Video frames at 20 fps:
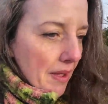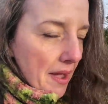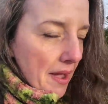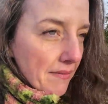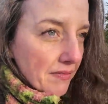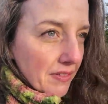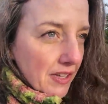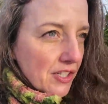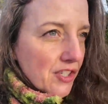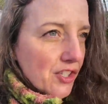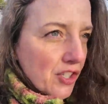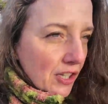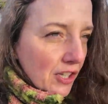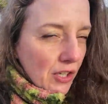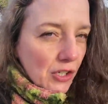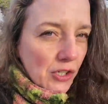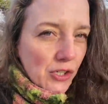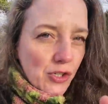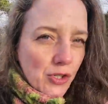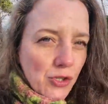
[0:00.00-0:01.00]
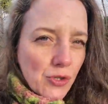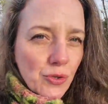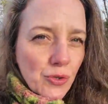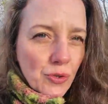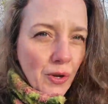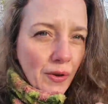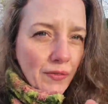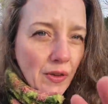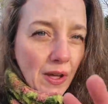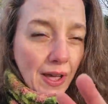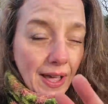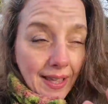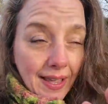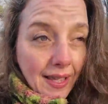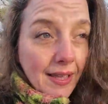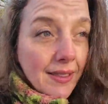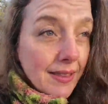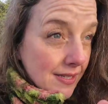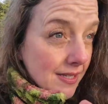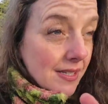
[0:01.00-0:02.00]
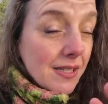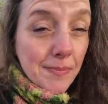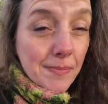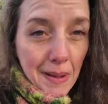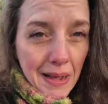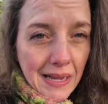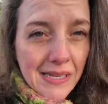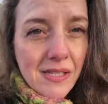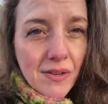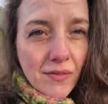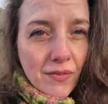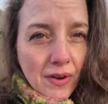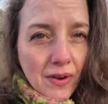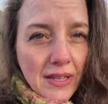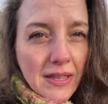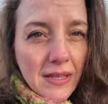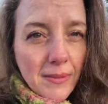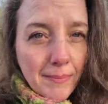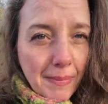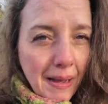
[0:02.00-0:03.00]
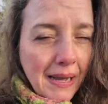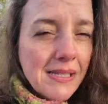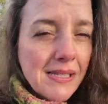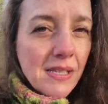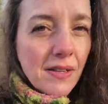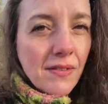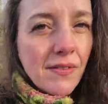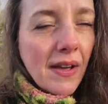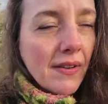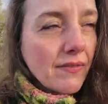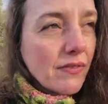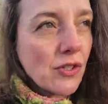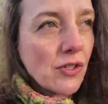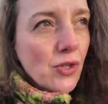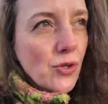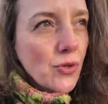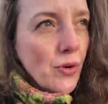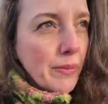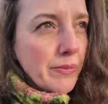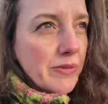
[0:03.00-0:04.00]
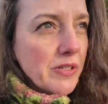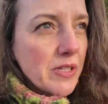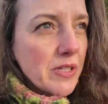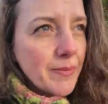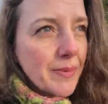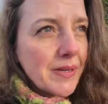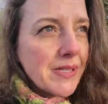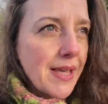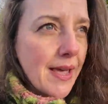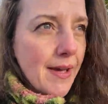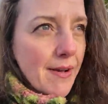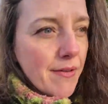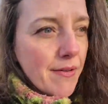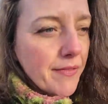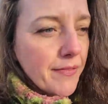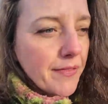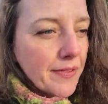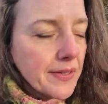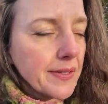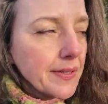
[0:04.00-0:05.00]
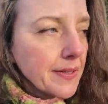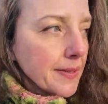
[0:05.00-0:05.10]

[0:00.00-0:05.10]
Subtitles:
I've literally got this is massive, right? Massive, having 2 hours to myself.